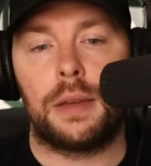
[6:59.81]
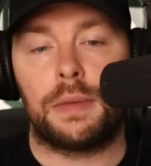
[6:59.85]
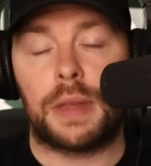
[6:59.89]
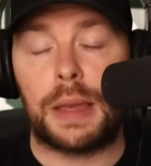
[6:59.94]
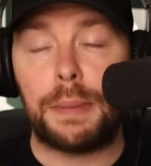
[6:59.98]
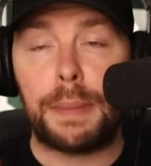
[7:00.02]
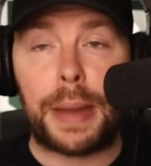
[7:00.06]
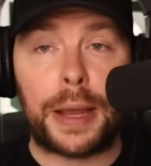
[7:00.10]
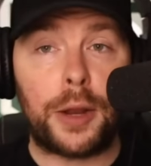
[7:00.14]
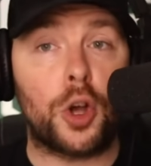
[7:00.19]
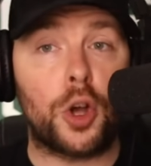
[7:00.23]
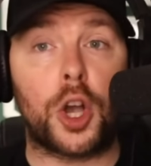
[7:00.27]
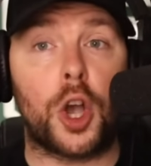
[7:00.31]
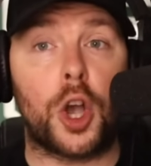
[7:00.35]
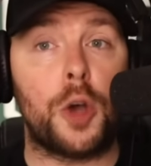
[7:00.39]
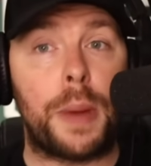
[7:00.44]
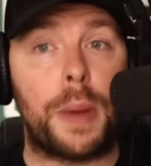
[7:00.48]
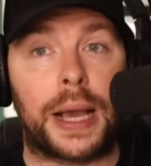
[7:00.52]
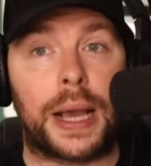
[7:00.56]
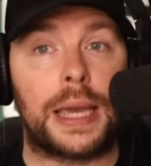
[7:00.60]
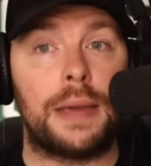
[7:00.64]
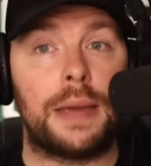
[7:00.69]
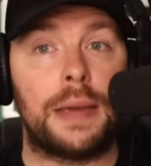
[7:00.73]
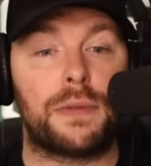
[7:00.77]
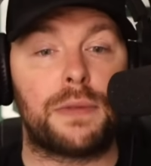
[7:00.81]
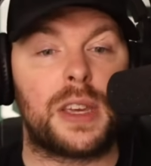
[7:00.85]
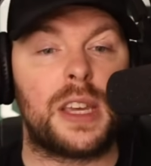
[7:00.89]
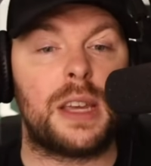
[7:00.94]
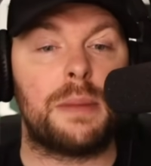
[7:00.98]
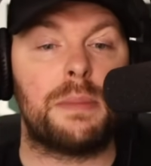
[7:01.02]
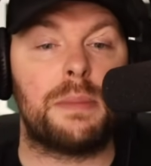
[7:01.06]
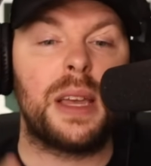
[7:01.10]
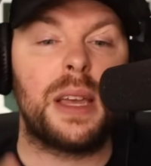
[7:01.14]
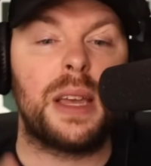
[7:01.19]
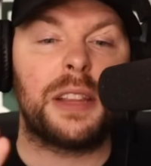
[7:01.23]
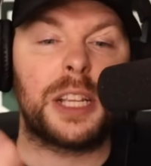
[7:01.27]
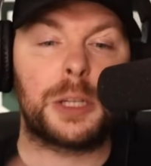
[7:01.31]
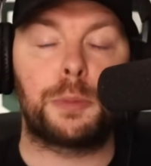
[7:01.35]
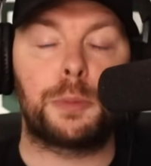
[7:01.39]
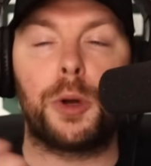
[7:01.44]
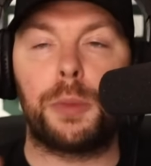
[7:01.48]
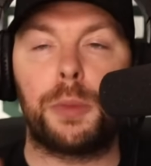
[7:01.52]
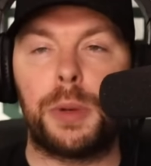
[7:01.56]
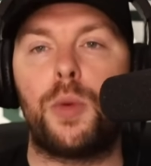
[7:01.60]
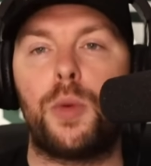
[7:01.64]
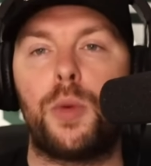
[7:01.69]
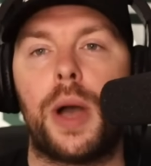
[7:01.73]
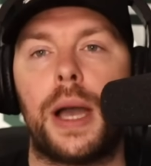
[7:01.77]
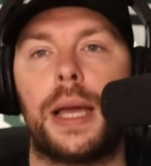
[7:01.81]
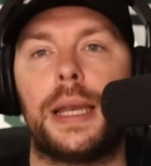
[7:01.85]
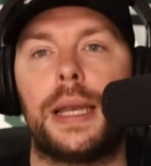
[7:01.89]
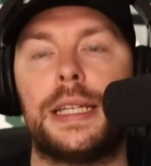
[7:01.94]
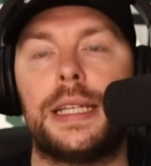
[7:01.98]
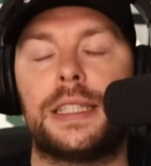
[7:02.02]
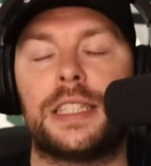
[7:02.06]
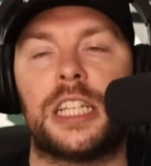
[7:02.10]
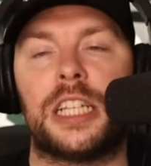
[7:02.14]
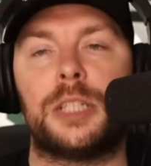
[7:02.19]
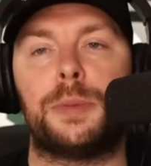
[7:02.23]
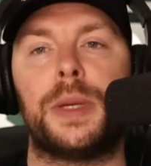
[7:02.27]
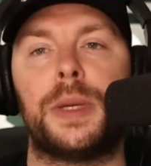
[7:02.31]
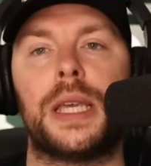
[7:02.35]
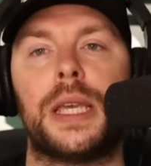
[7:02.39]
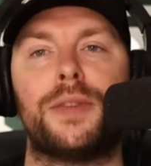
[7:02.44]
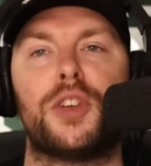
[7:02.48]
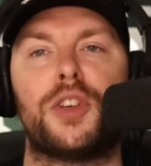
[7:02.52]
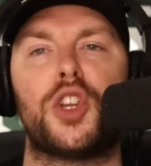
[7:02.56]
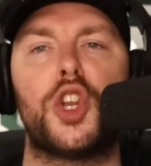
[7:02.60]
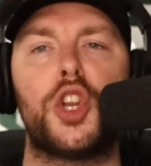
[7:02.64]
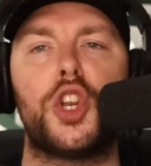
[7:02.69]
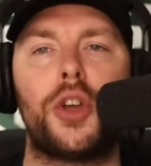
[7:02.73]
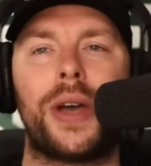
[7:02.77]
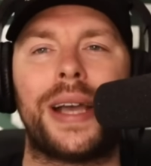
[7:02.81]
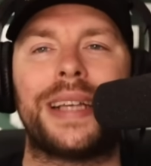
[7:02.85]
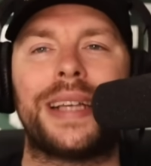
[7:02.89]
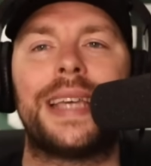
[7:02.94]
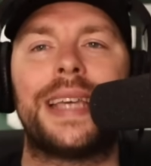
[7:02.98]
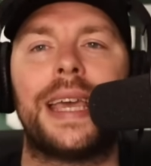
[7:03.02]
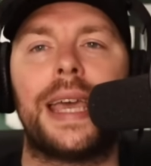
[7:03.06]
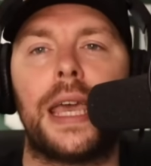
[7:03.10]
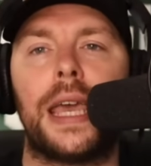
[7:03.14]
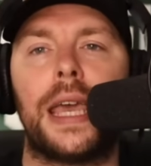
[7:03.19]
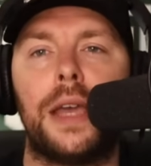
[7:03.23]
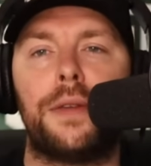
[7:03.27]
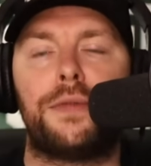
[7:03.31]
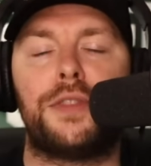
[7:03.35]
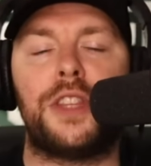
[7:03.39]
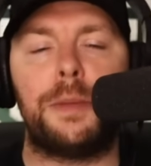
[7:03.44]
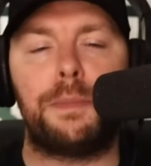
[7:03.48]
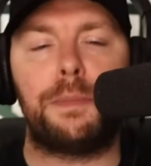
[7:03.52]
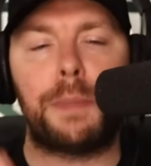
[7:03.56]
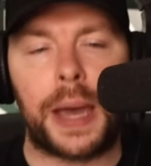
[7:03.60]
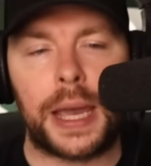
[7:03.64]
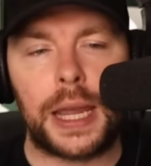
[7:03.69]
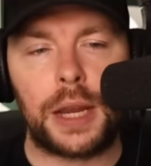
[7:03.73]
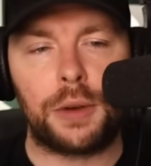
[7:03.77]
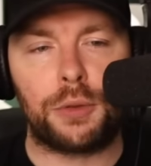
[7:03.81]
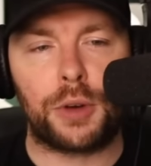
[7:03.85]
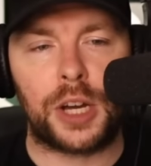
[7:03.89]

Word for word: They may not go back in for him. That's probably why Elise has been given a nice, hefty pay